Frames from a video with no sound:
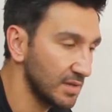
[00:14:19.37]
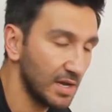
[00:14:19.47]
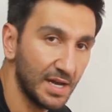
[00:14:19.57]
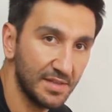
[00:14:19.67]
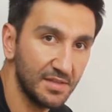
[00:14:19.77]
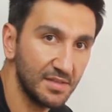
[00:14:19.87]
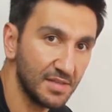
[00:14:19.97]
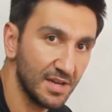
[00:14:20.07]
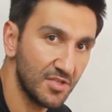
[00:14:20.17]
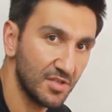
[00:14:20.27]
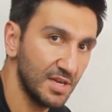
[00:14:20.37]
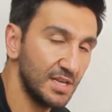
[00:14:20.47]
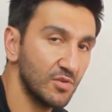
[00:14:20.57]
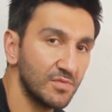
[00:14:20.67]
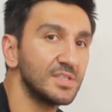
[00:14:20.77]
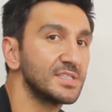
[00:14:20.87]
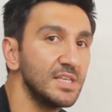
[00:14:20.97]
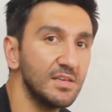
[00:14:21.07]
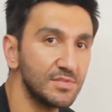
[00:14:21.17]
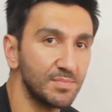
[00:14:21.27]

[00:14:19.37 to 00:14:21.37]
I didn't touch any of these leaves